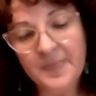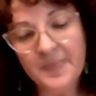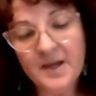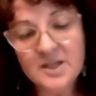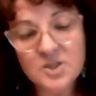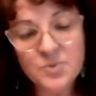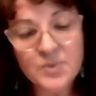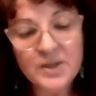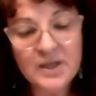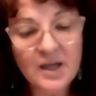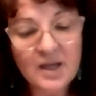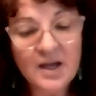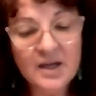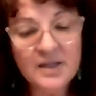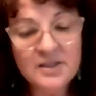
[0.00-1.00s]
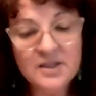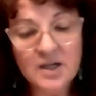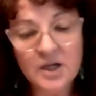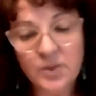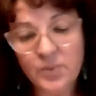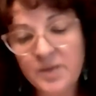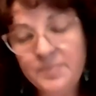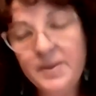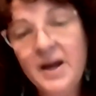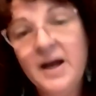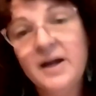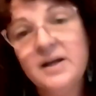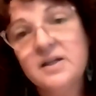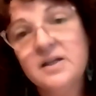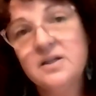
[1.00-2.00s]
as we glide our way
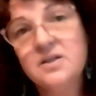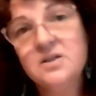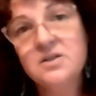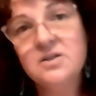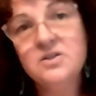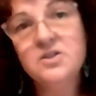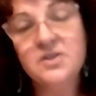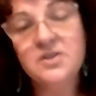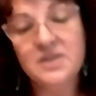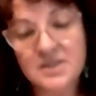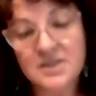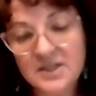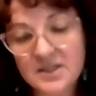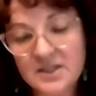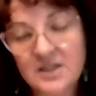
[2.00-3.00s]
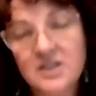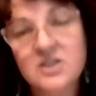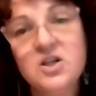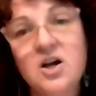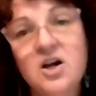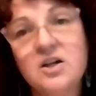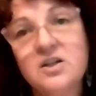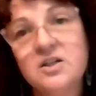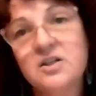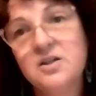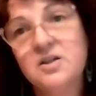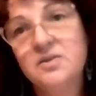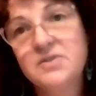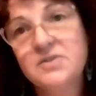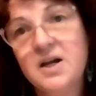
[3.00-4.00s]
back to the ticking talk
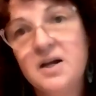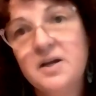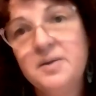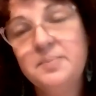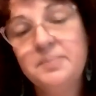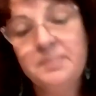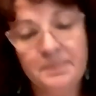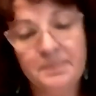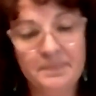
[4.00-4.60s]
of time.